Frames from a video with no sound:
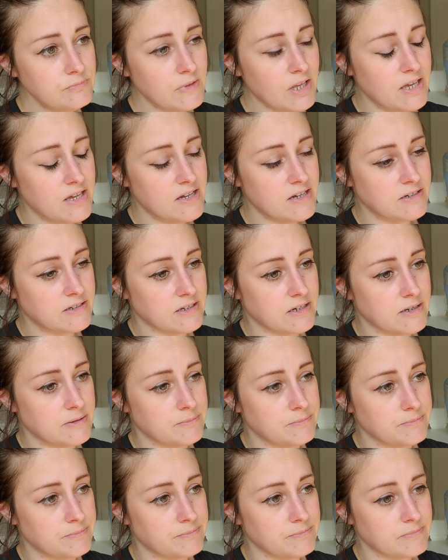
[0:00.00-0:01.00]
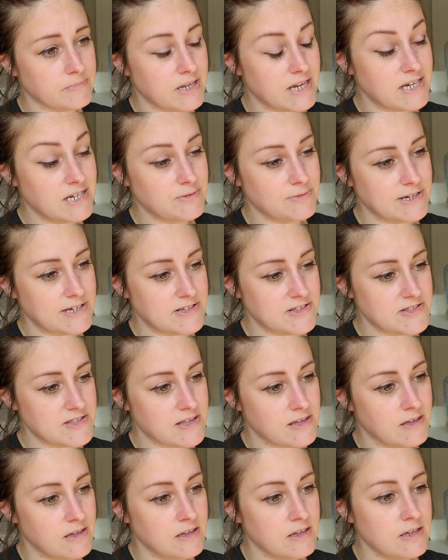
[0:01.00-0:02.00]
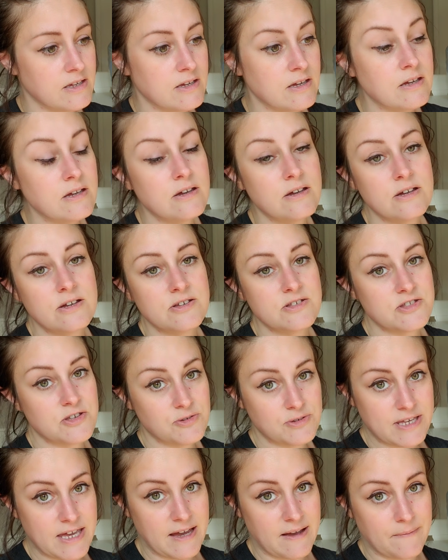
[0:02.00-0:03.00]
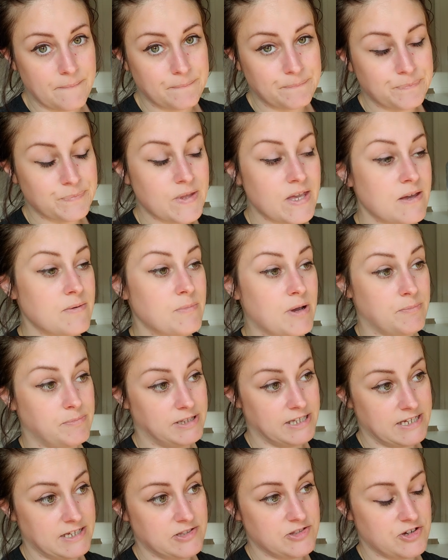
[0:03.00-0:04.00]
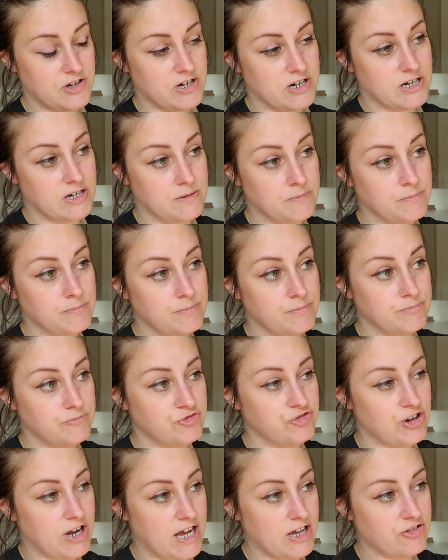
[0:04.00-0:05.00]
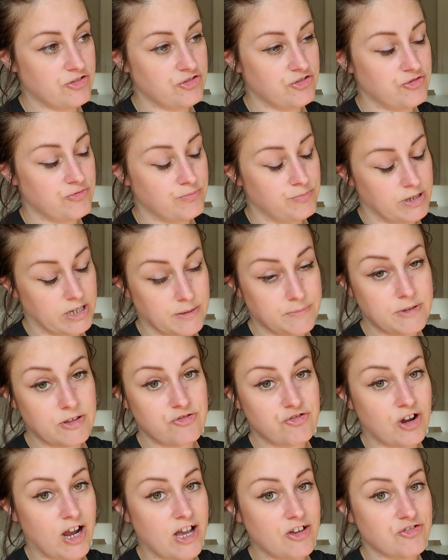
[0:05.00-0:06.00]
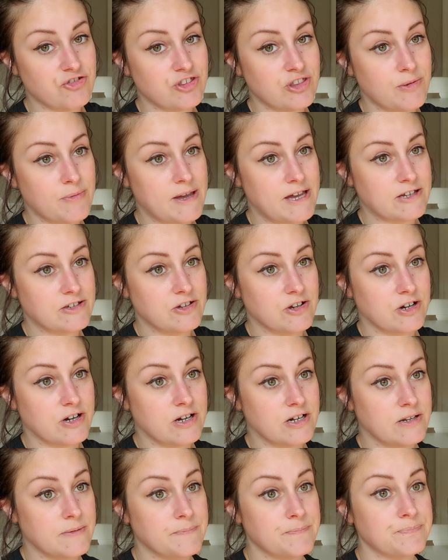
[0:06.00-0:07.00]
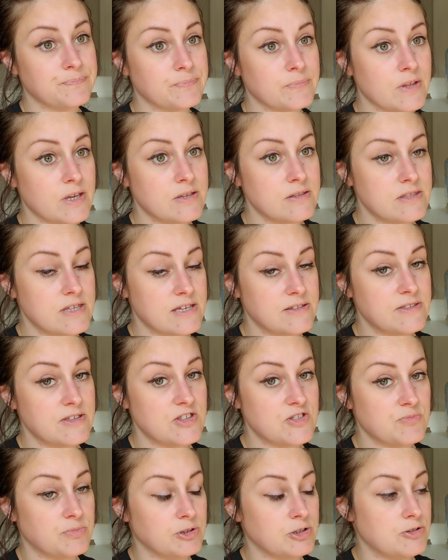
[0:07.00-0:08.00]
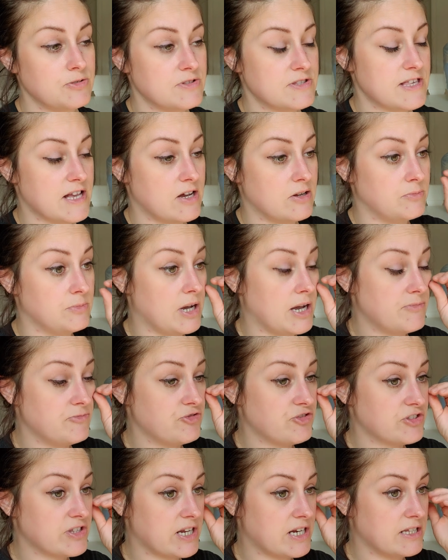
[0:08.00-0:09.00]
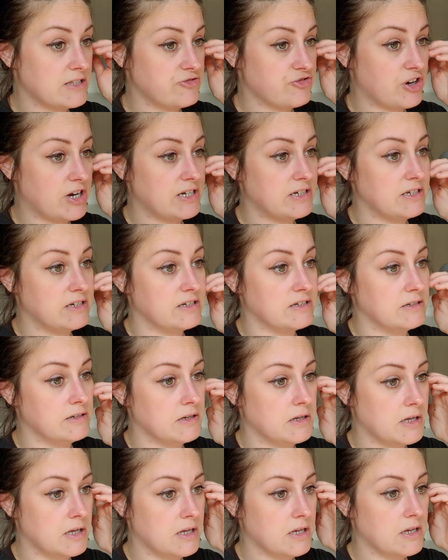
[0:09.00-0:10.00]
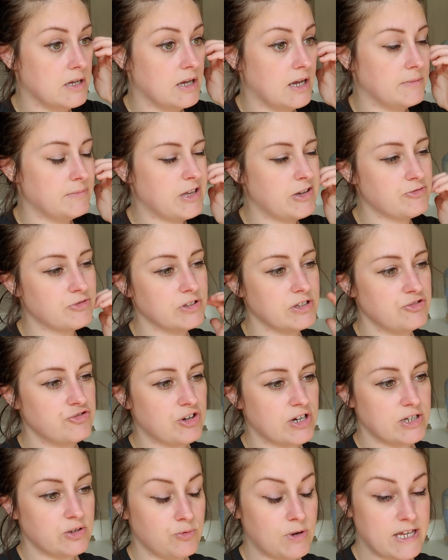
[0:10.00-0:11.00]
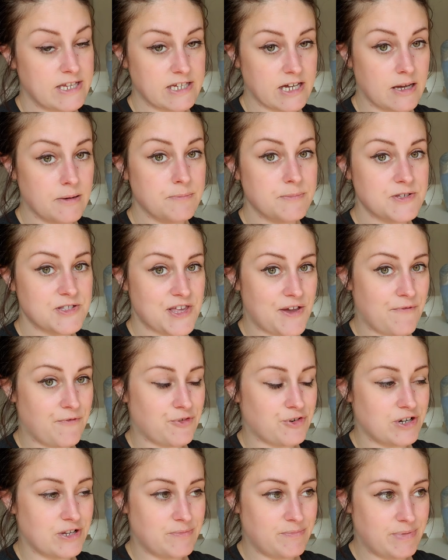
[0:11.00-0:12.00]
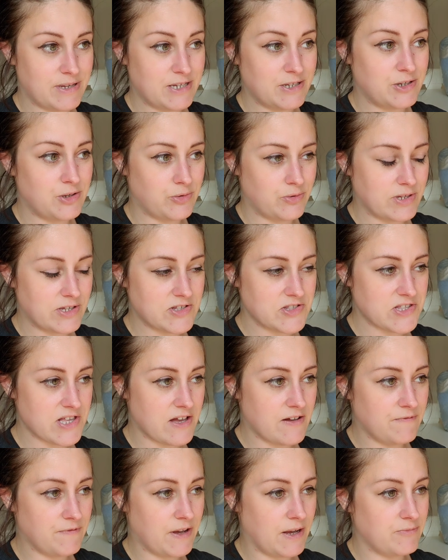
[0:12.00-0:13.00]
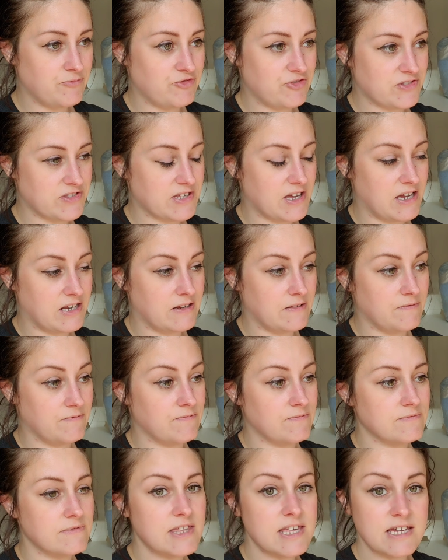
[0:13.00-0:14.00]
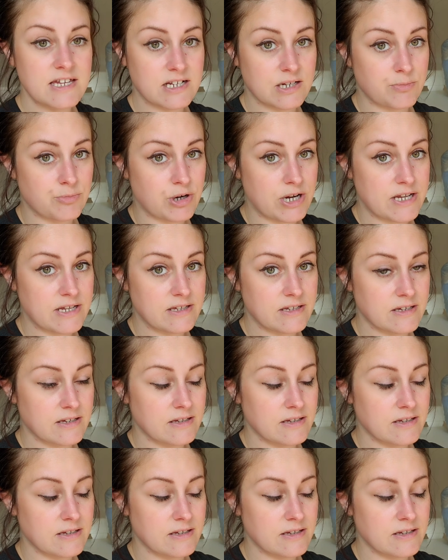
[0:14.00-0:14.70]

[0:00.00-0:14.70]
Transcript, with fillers: And um, anyways, so yeah, my plans are trash, pick up the trash in the backyard, take these balloons down, but I'm just kind of trying to, I'm not really trying to wake up because I've already been doing stuff. I'm just kind of taking a break.